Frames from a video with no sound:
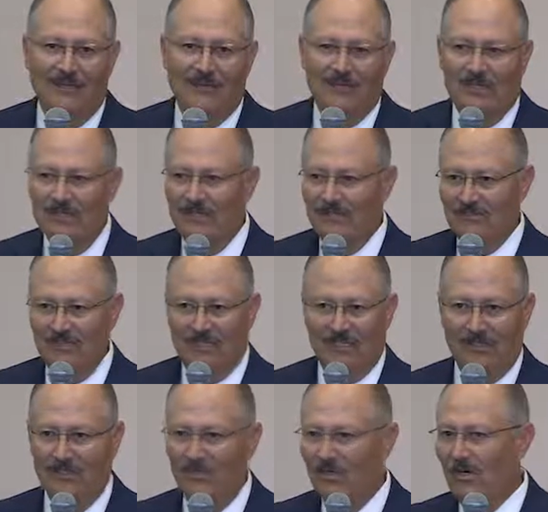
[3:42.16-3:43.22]
Well, I don't have to tell
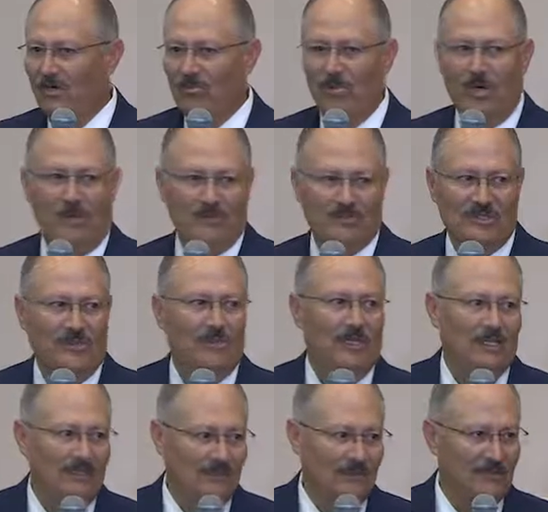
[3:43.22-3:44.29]
you where all the problems come
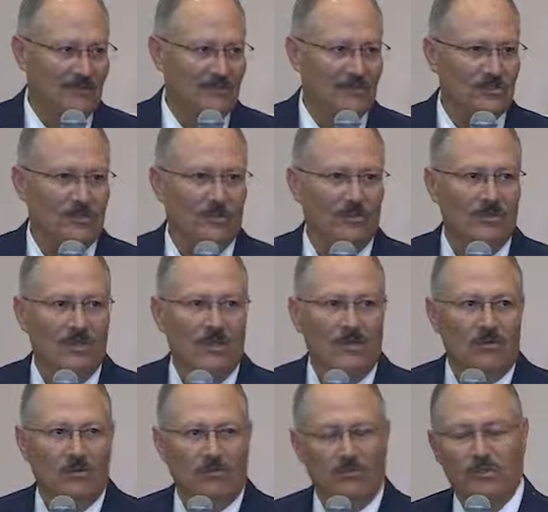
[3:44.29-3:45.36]
in, right? So
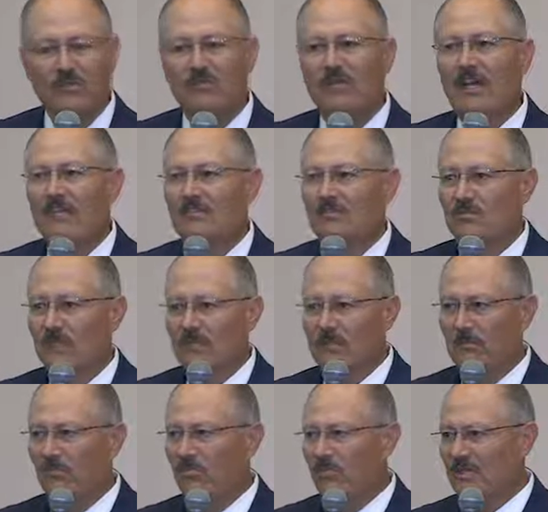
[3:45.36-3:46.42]
what we've done is when we
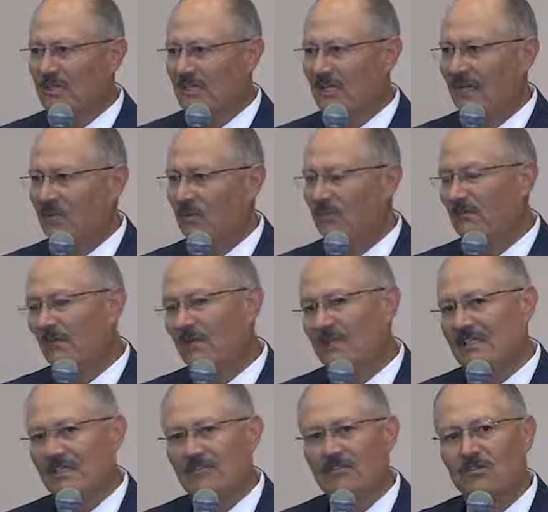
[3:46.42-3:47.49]
present, we've already
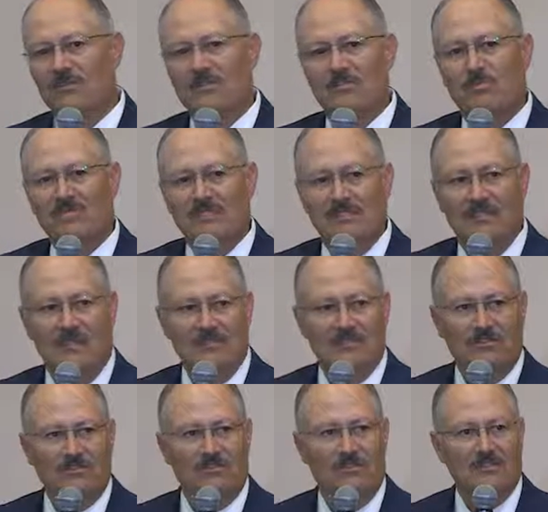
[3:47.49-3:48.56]
done 2 of these
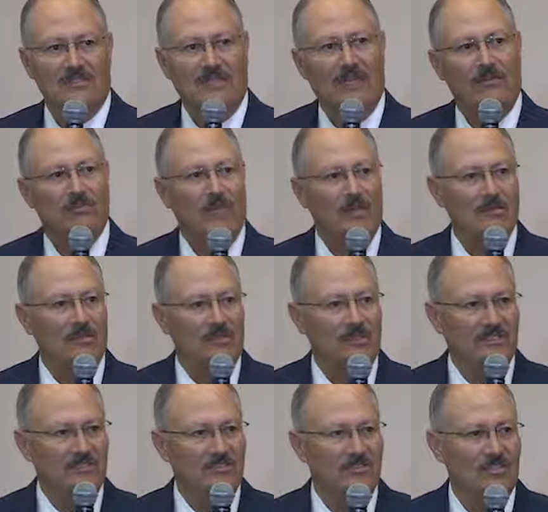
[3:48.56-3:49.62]
presentations to the South Bay
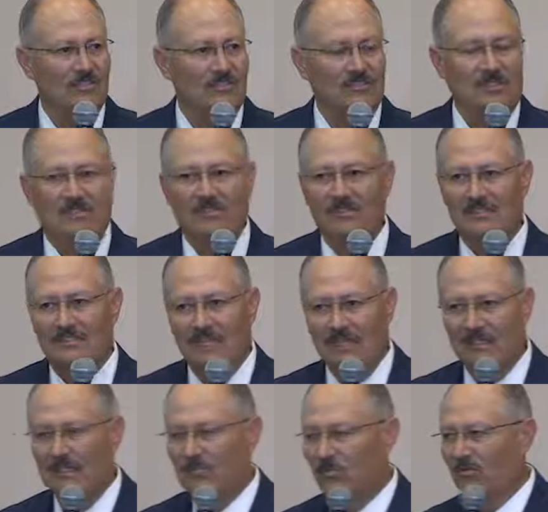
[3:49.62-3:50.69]
Police Chiefs and to the San
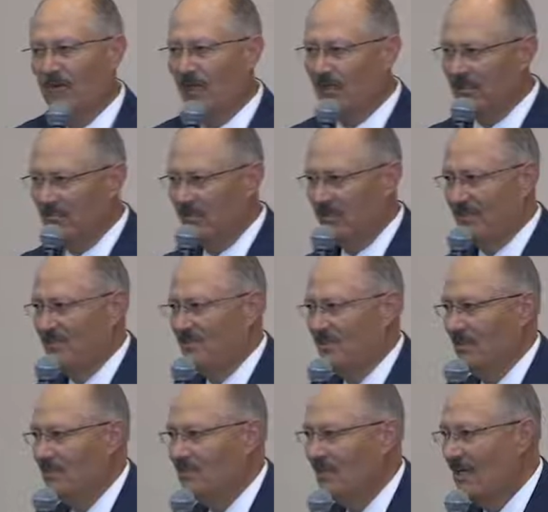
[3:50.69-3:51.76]
Gabriel Valley Police
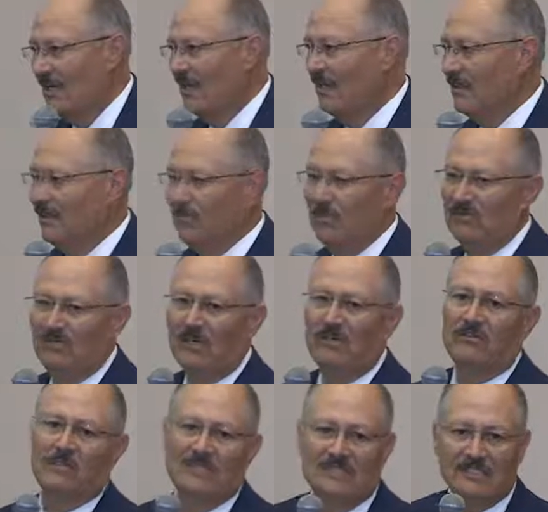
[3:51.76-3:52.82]
Chiefs. They've been
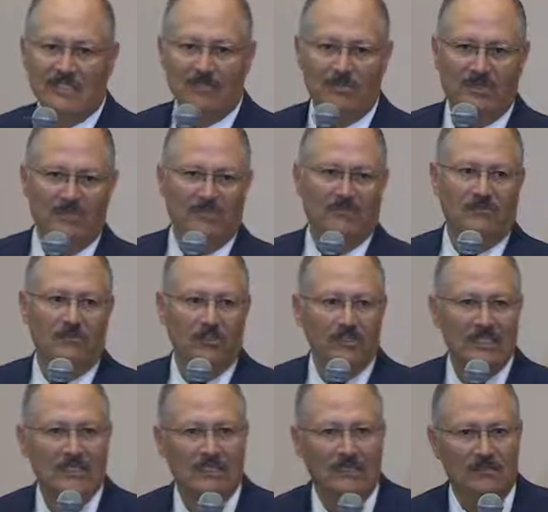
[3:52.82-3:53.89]
very receptive of
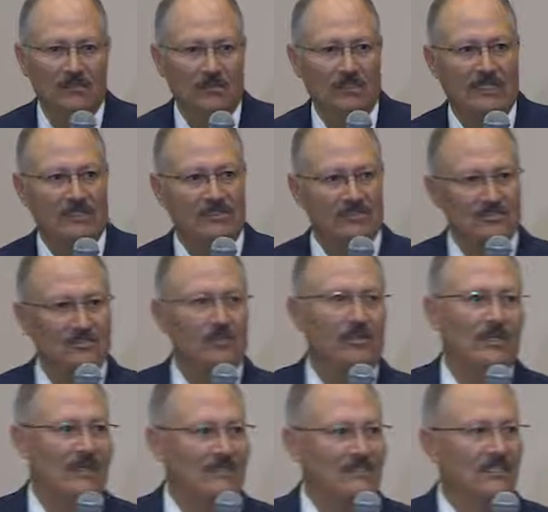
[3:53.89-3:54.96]
looking into it and just
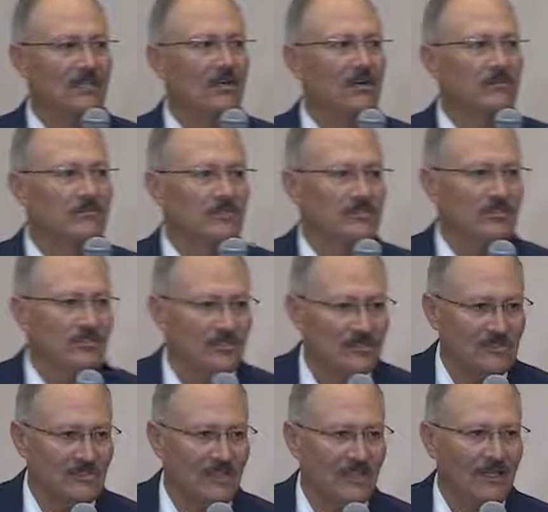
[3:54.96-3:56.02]
doing it as a call for
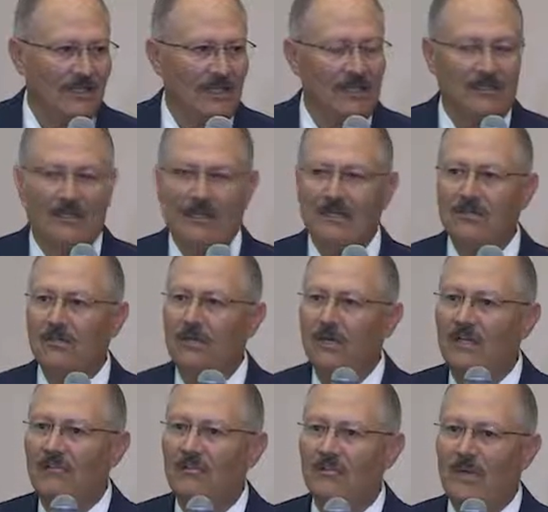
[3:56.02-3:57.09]
service and getting
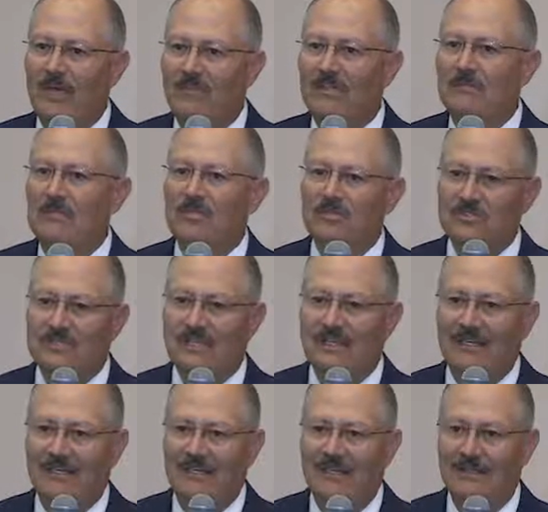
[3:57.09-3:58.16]
away from having a person
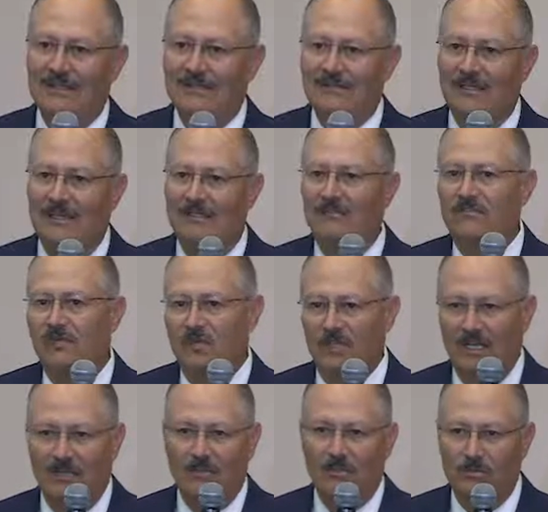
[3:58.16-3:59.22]
dedicated on a
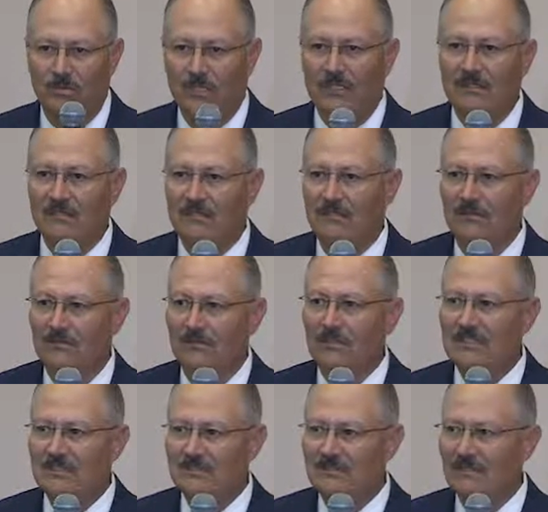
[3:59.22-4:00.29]
40-hour a week to do
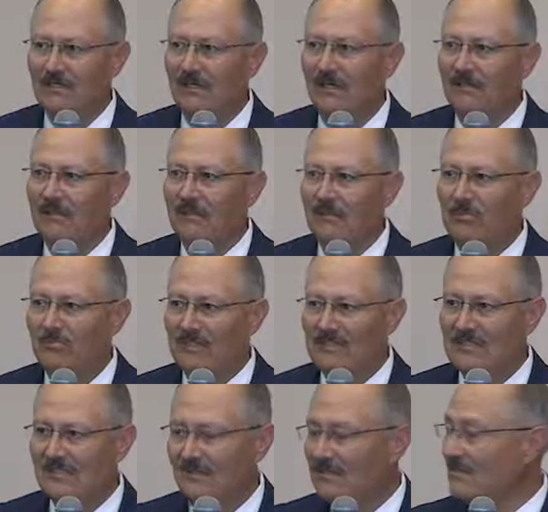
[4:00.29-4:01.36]
these type of
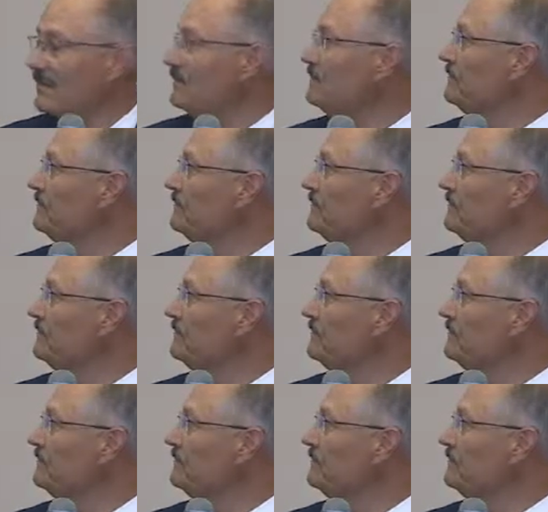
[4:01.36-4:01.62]
incidents.